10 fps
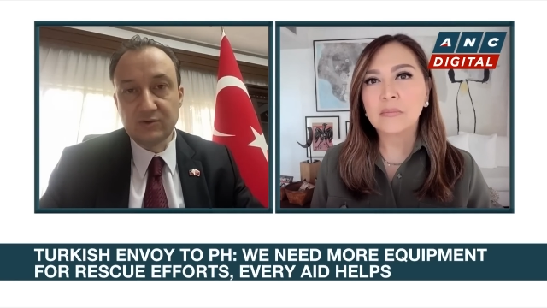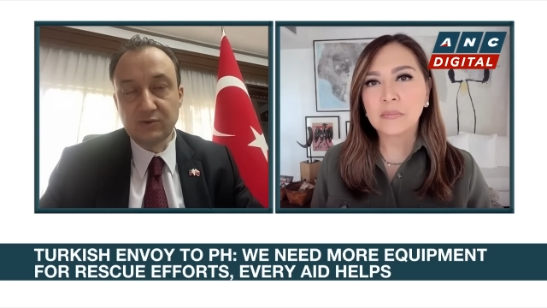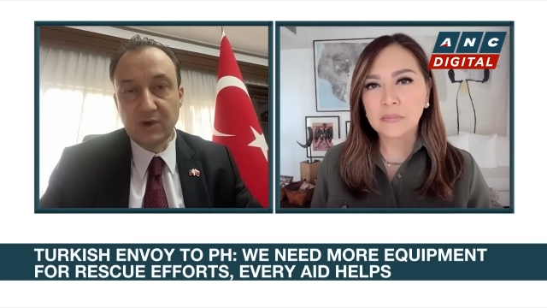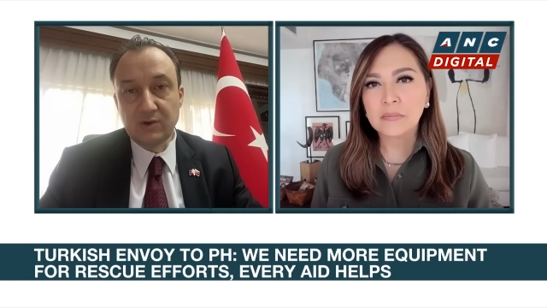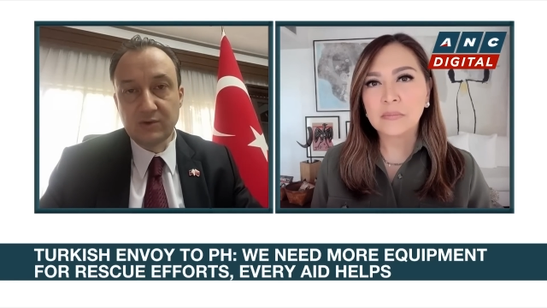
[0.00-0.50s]

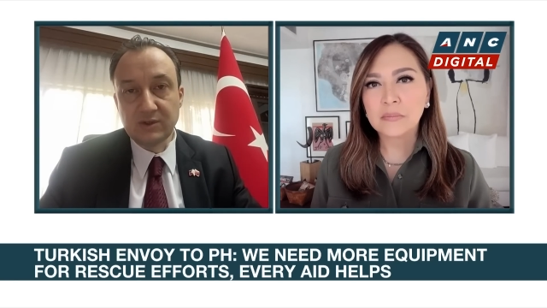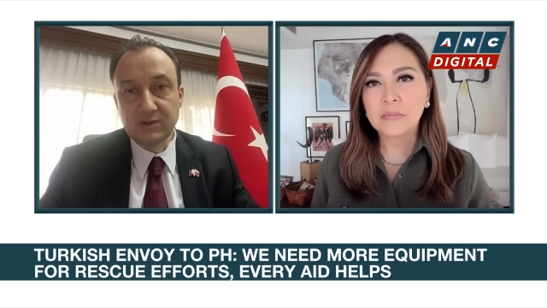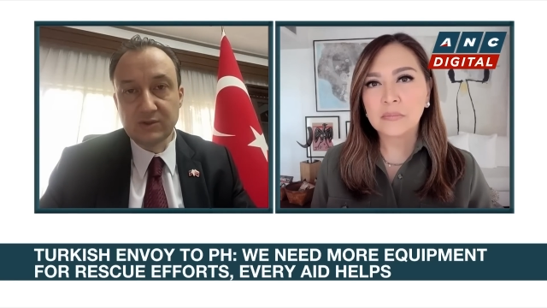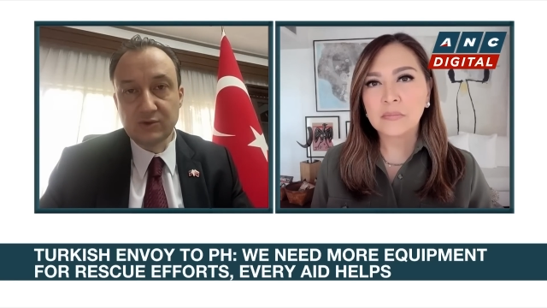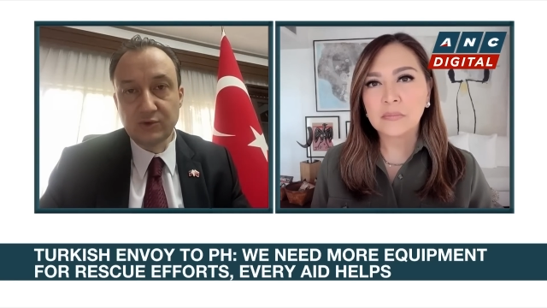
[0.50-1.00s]
Speaker 1: through our
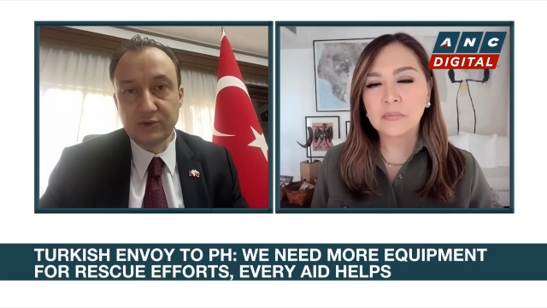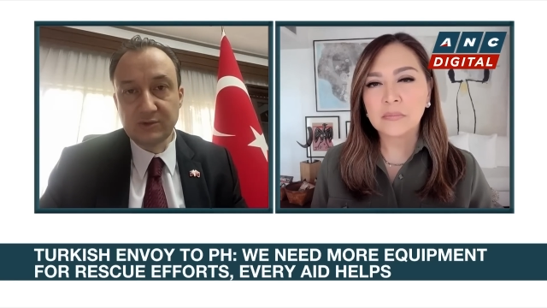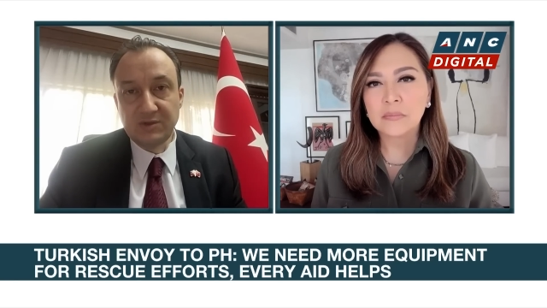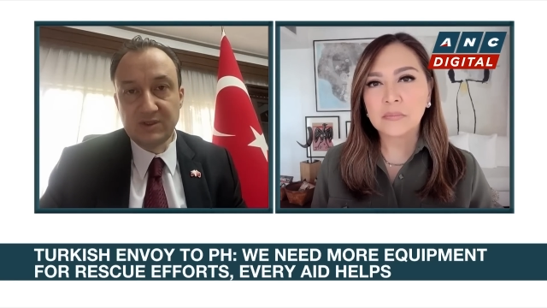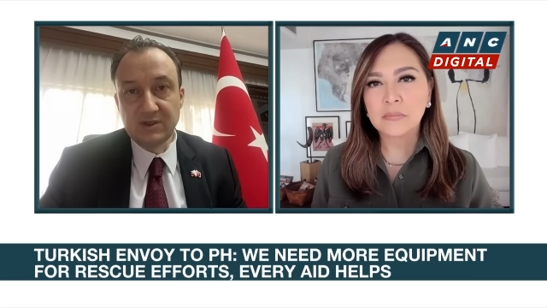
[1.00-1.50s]
social
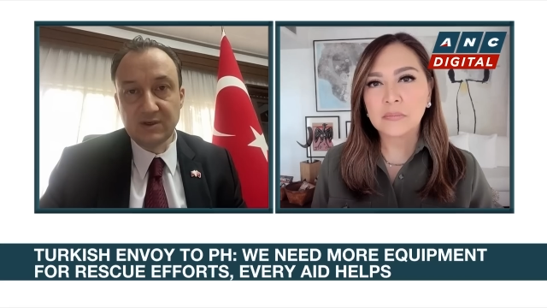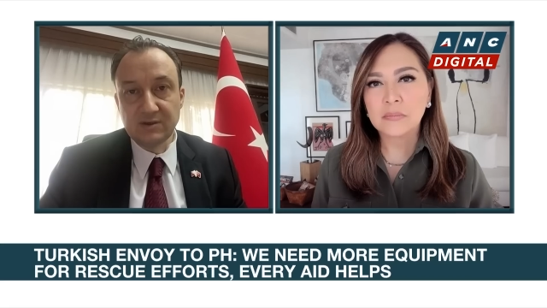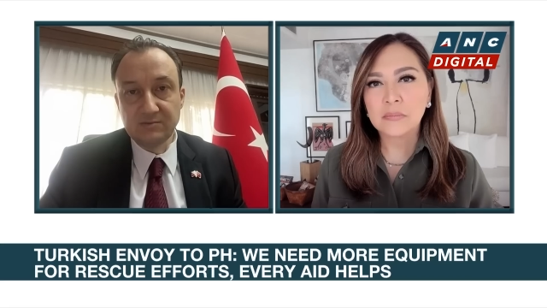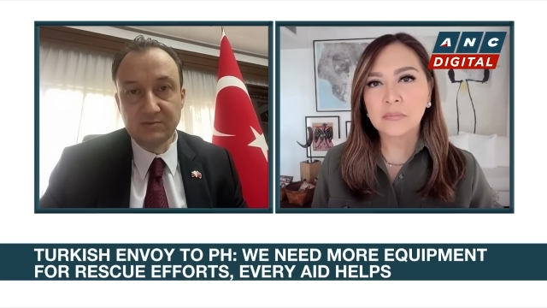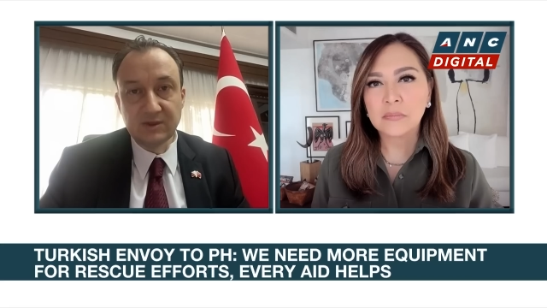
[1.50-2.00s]
media
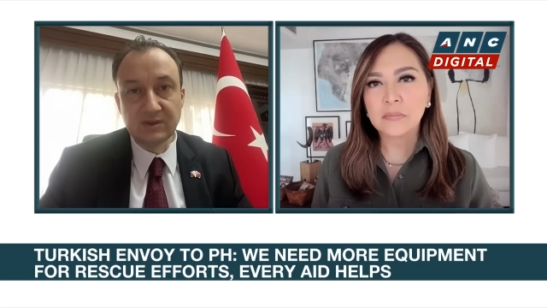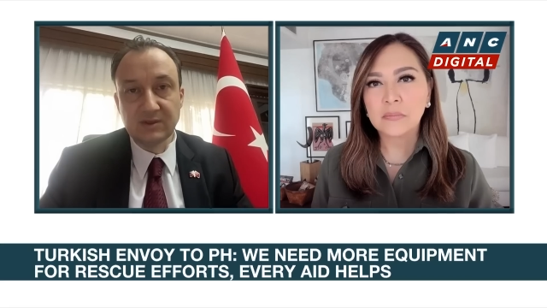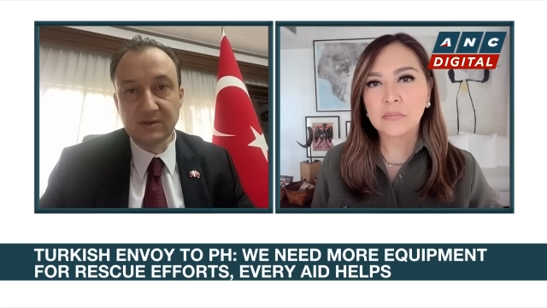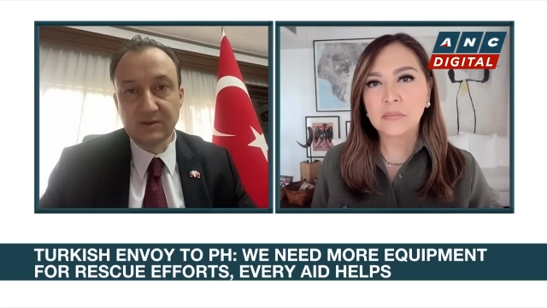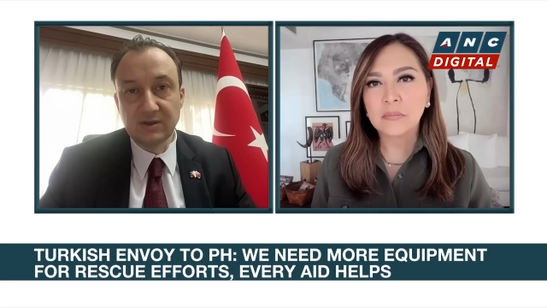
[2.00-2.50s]

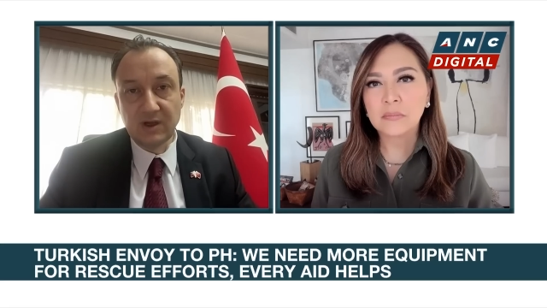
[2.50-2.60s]
uh,